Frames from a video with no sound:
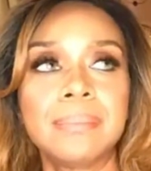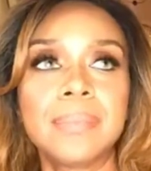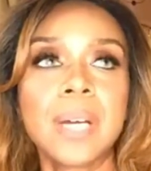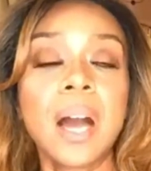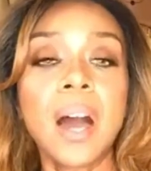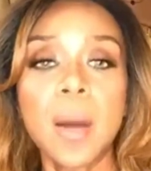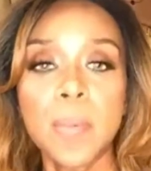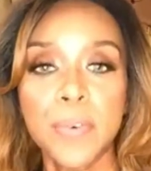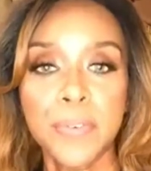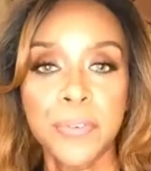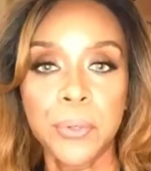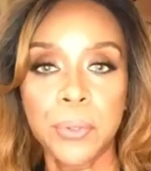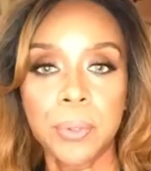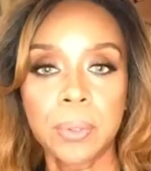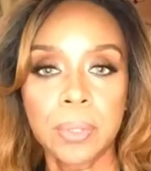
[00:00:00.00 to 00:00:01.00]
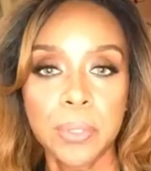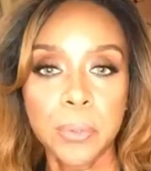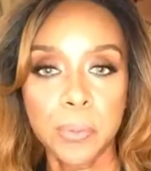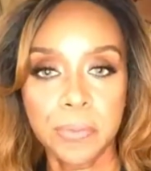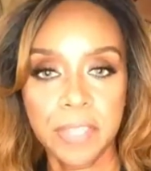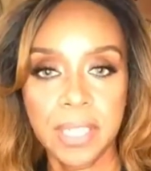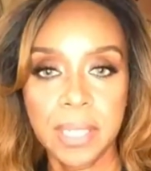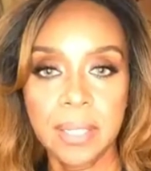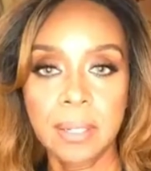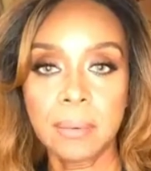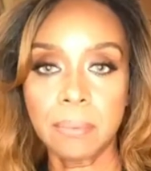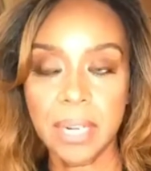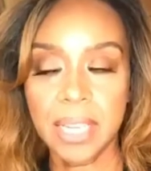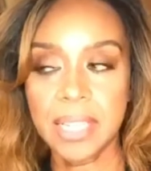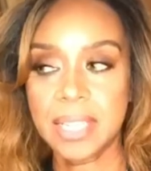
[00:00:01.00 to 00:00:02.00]
harmful UV
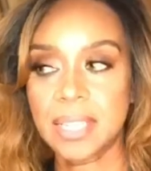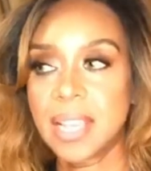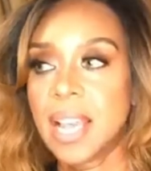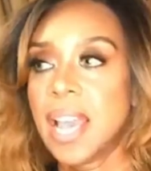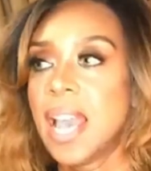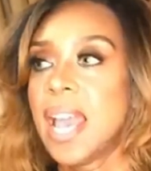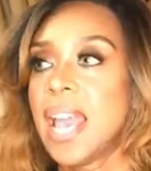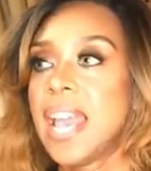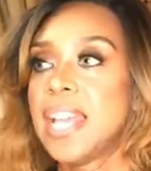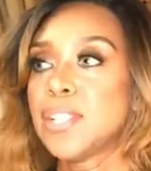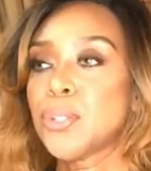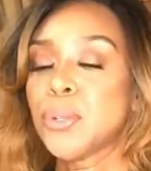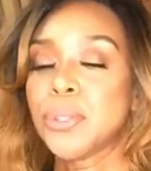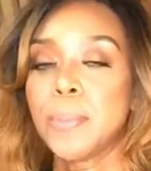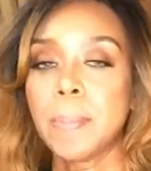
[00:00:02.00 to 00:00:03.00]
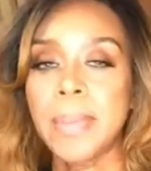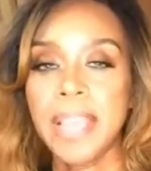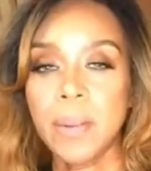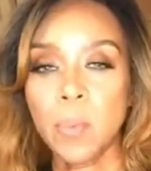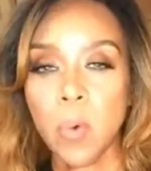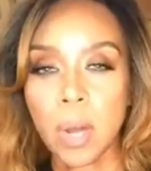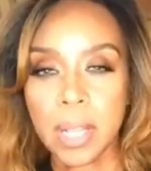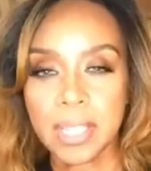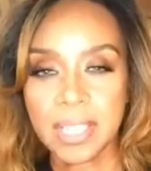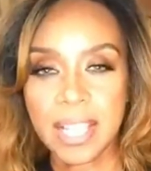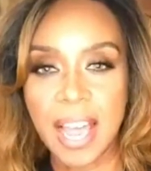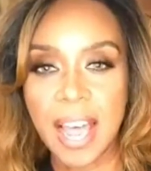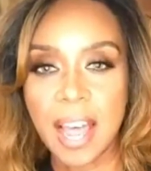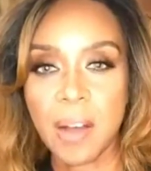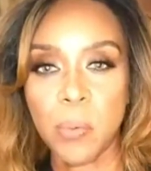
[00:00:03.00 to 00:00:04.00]
rays. And so the main ones
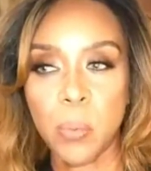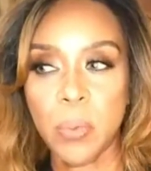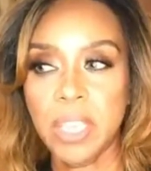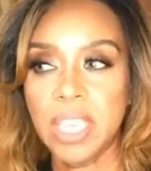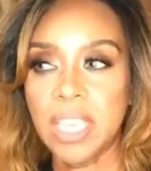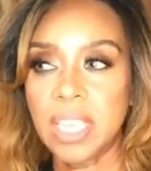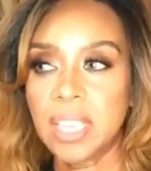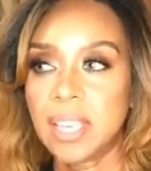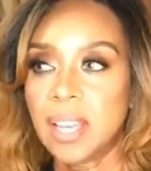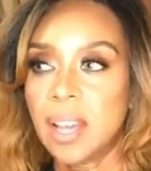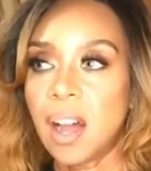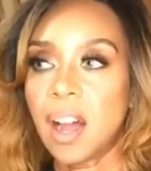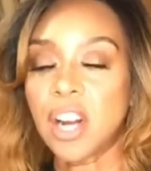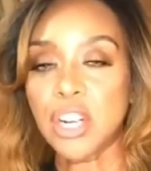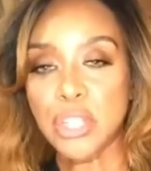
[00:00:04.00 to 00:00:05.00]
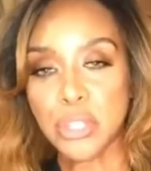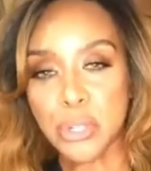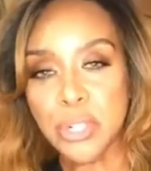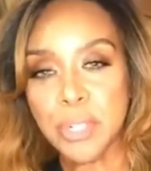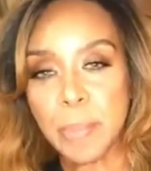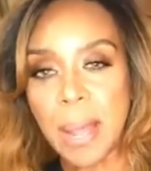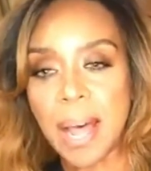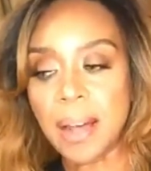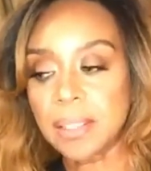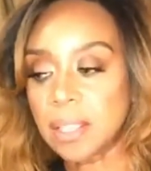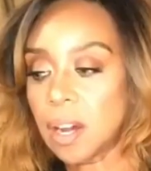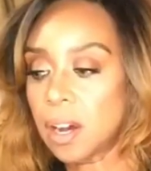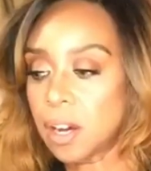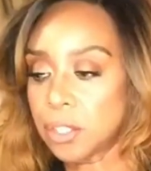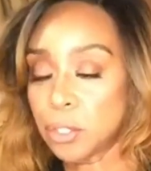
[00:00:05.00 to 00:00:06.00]
that we are concerned
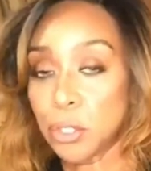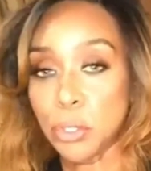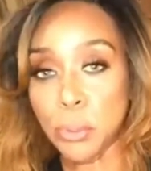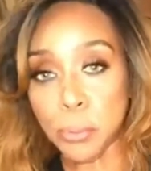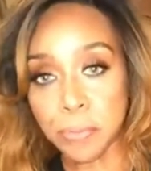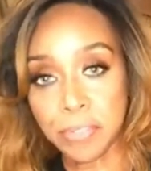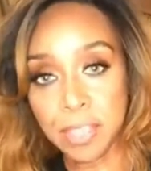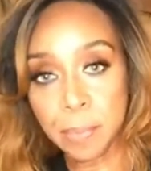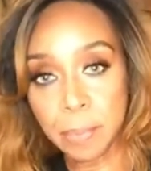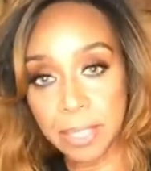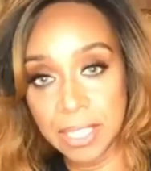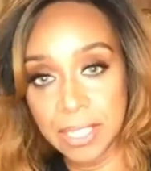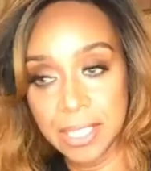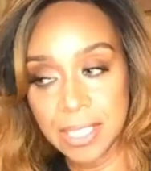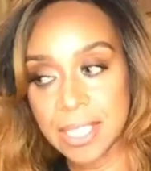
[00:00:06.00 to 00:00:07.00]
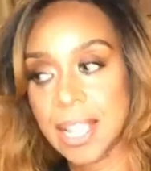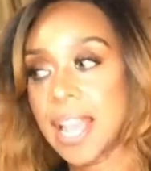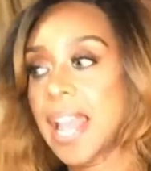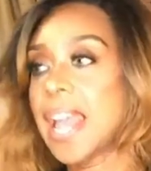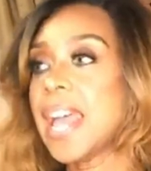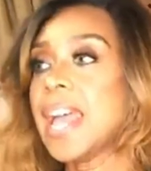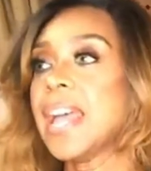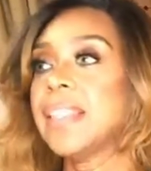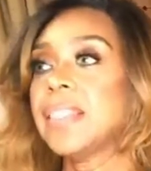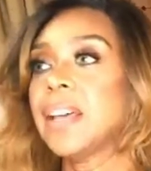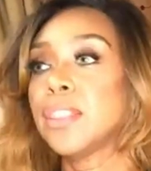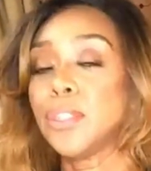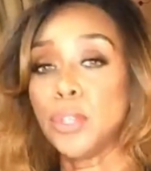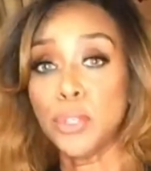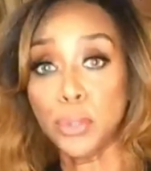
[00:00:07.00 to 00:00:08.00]
about are the UVBs and
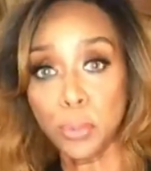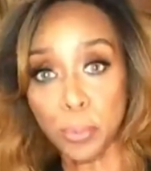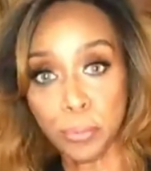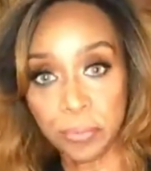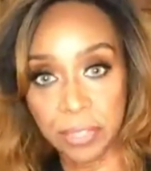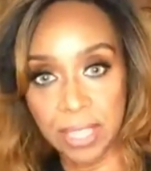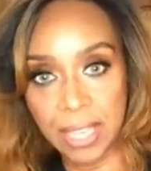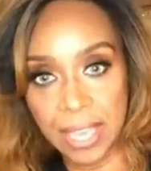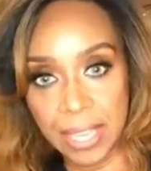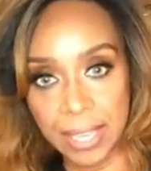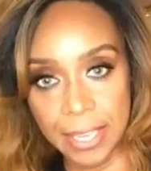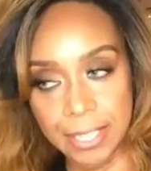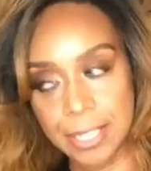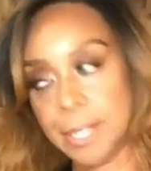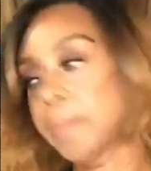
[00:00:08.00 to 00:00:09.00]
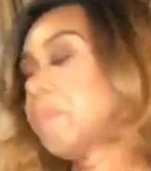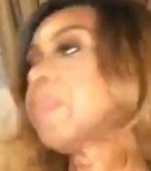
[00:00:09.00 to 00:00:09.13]
the UVAs.